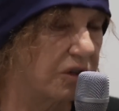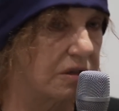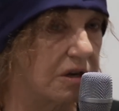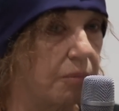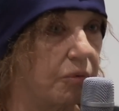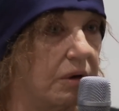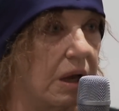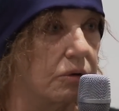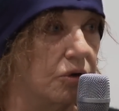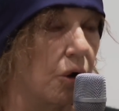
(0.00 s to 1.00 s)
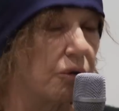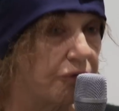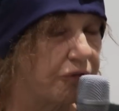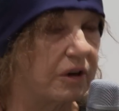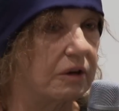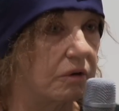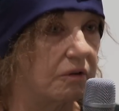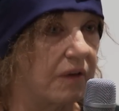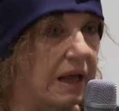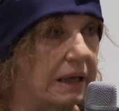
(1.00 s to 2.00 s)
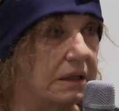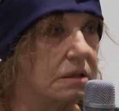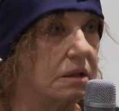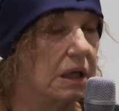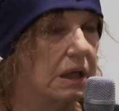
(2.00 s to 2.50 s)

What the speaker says: contemporary non-figurative art,